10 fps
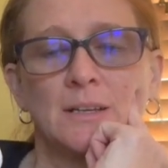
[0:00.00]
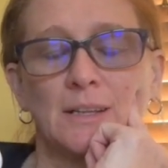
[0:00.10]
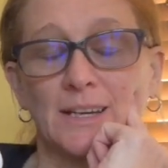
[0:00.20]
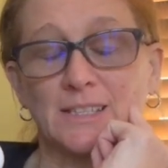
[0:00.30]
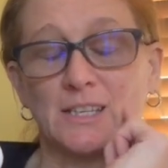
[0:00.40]

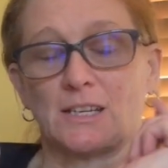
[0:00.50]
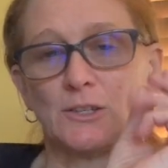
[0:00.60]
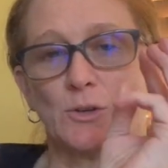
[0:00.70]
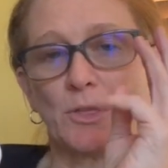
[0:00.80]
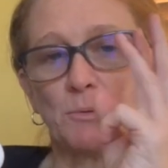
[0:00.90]
Like I said, I
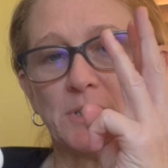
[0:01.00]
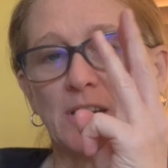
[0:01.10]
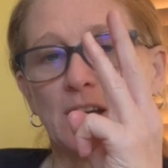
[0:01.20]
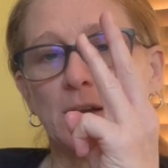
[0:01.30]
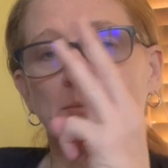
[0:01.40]
do it three
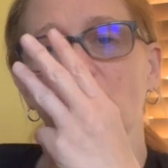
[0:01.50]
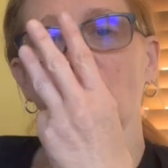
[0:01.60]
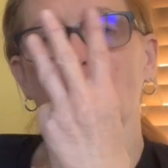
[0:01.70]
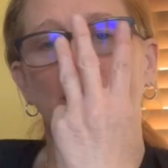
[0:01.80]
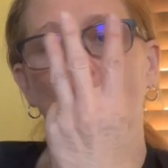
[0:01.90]
times
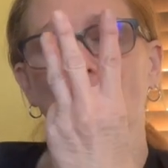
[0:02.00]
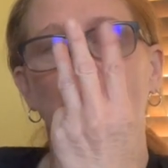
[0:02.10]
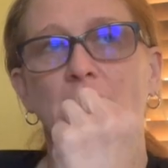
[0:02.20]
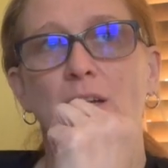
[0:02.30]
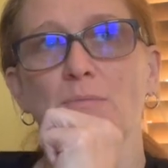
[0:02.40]

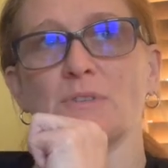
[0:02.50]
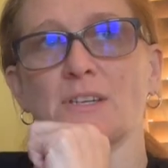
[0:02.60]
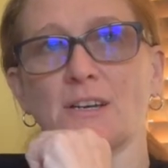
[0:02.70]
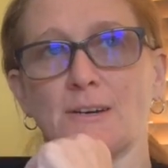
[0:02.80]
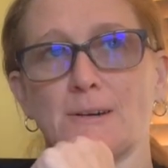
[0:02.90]

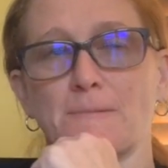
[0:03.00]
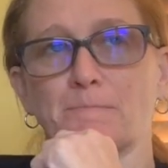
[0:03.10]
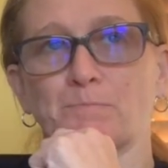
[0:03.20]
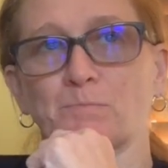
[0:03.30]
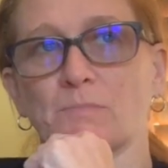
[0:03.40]

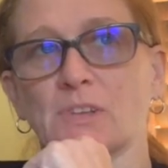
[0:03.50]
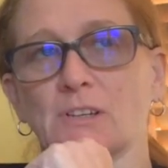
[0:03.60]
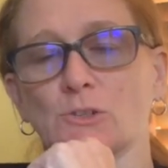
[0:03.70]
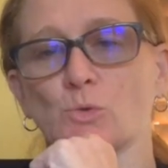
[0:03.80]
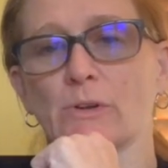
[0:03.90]

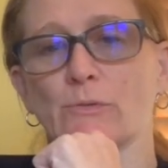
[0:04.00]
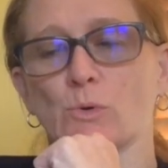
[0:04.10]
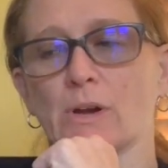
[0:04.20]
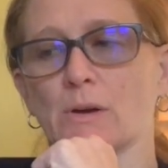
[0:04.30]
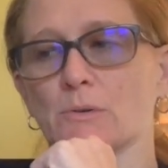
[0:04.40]
in
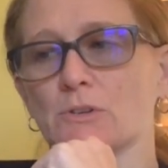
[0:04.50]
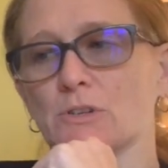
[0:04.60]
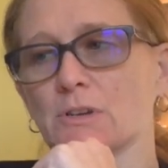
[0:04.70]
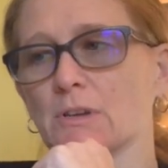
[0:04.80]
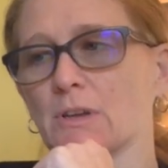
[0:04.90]
24
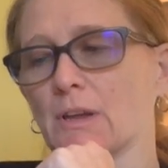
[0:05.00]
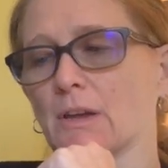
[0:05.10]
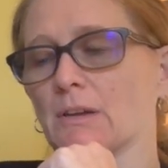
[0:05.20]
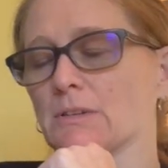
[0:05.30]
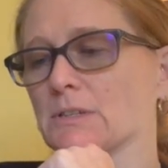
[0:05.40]
hours,
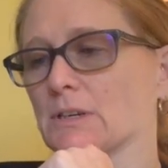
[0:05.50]
and